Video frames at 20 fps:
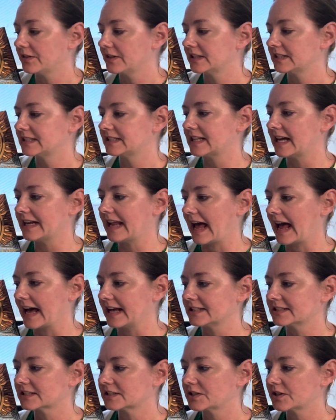the sun
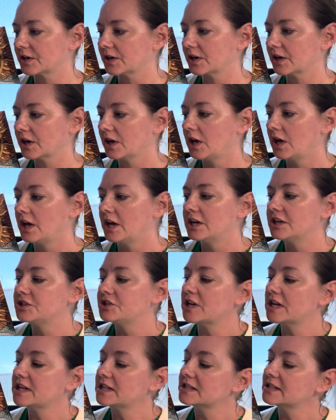asked her,
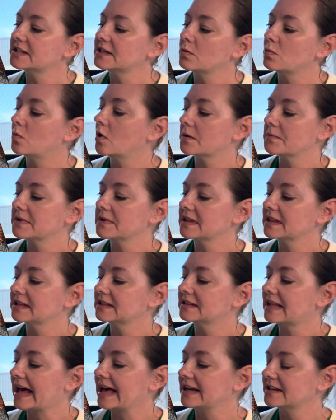gently warming the
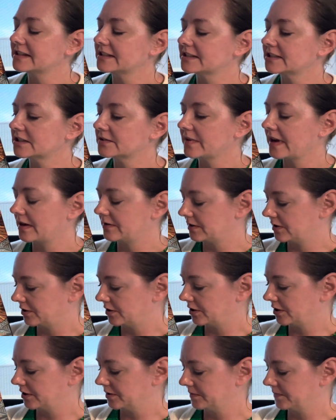light that surrounded
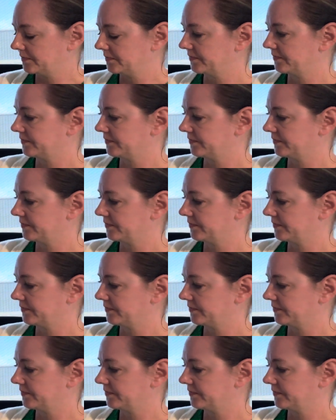her.